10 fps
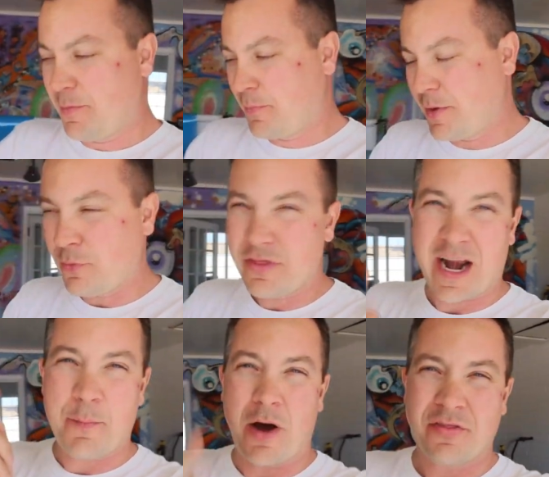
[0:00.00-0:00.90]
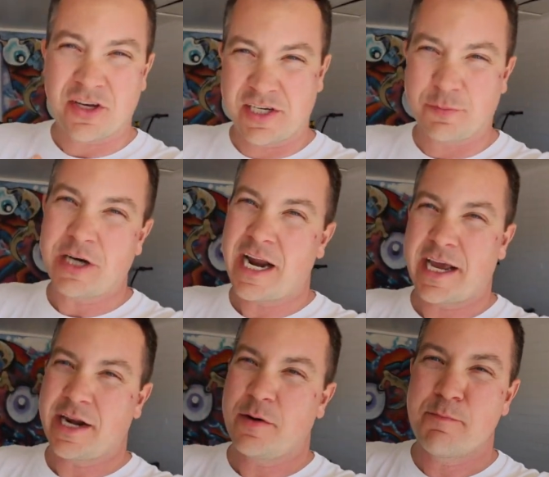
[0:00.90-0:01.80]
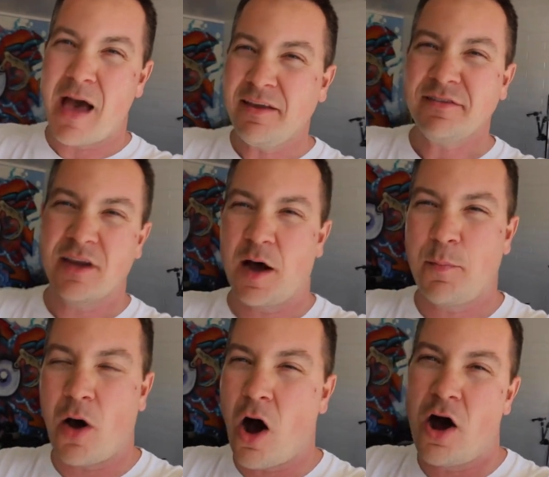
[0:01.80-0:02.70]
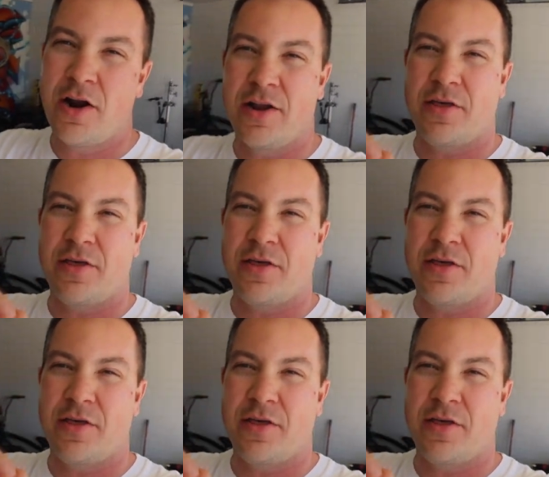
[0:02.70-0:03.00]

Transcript: people that I bought the Jeep Gladiator messed up on